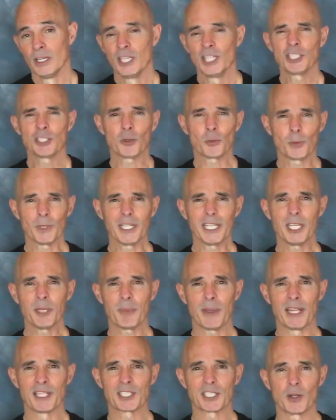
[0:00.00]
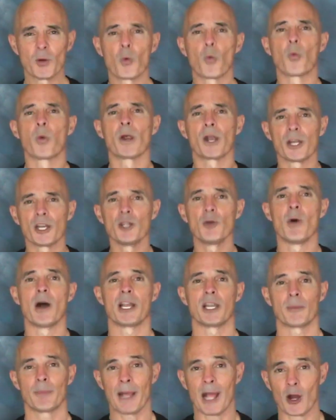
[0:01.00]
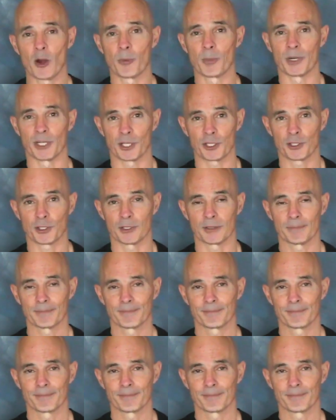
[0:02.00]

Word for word: So it really depends on where you want your power production.